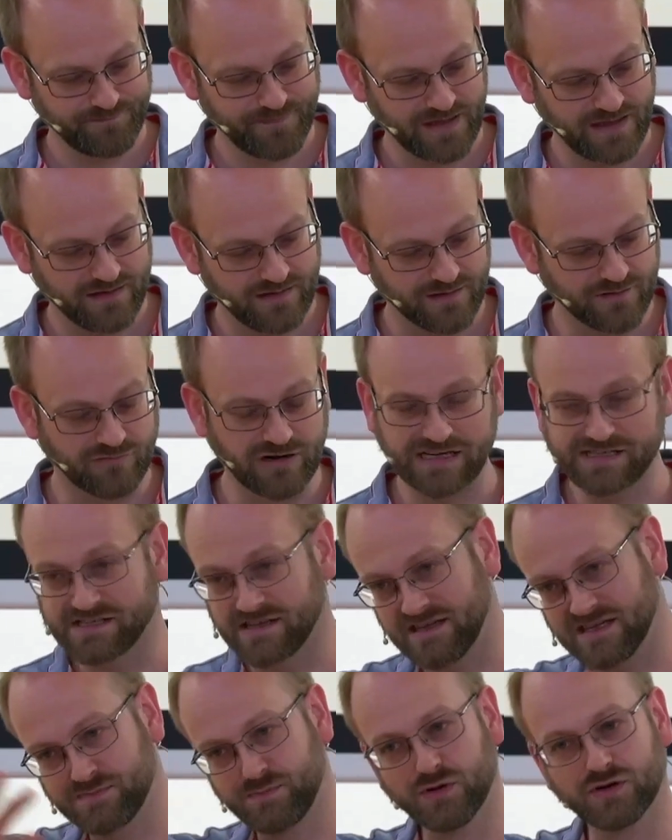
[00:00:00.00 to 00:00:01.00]
The rest of
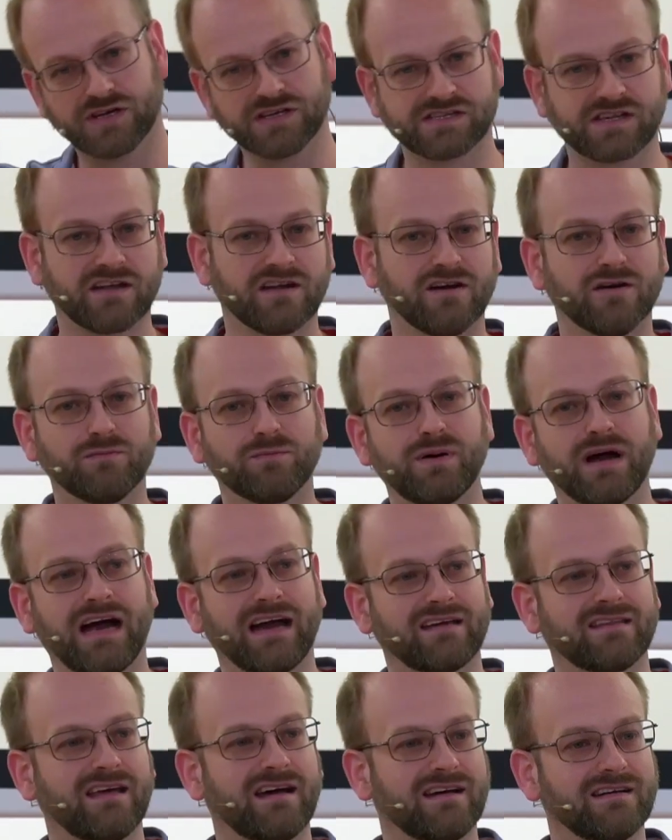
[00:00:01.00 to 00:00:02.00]
this book is going to
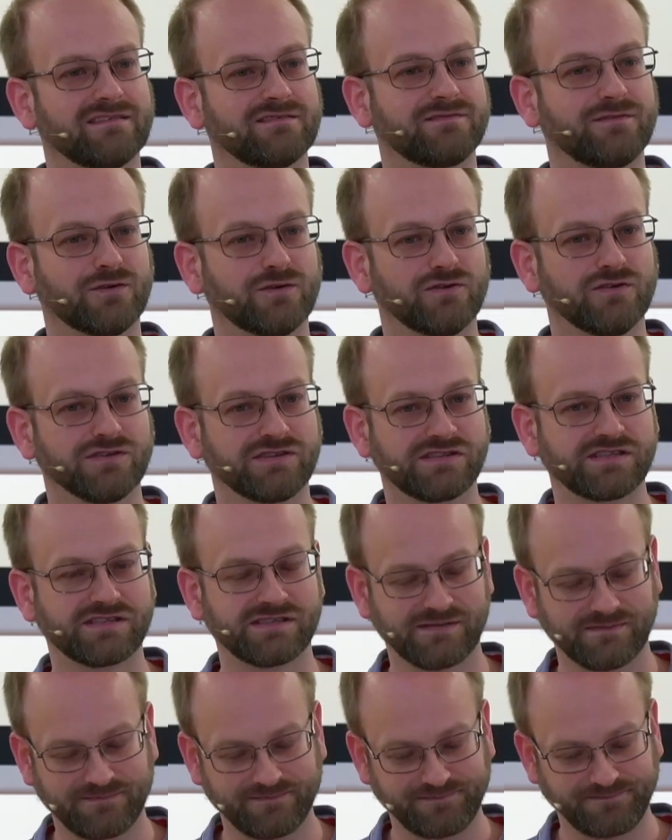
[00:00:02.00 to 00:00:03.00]
unpack that for us.
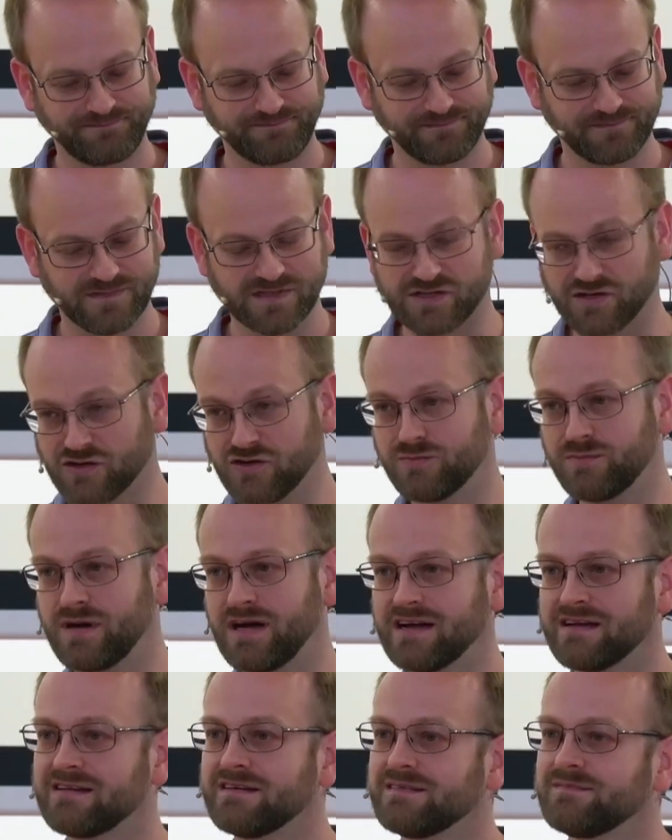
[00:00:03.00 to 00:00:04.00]
So come
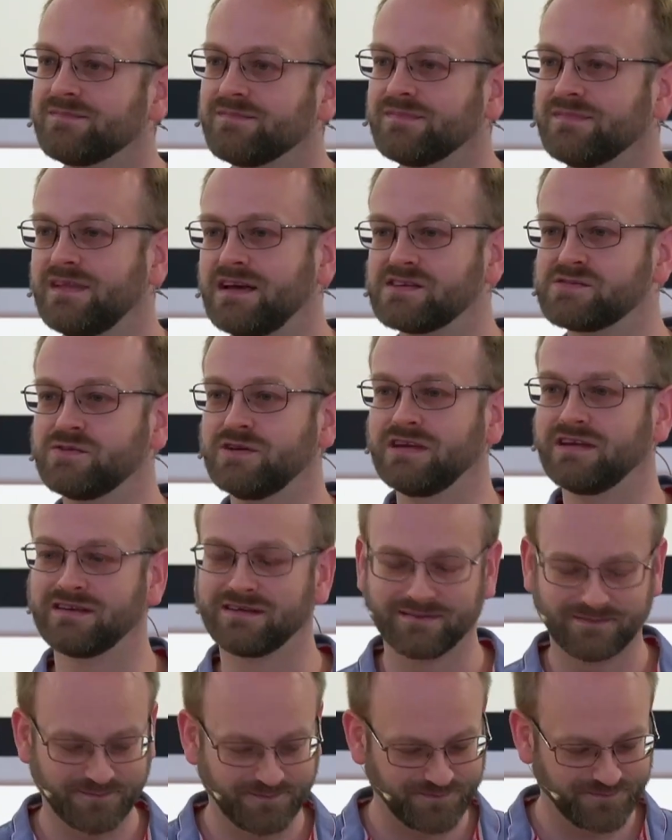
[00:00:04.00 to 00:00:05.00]
back next week.
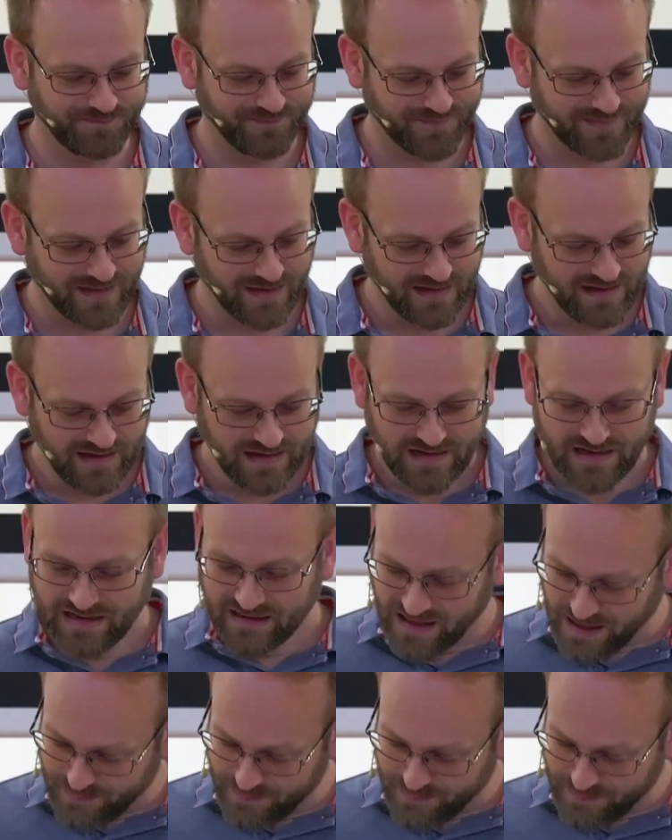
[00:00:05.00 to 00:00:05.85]
Let me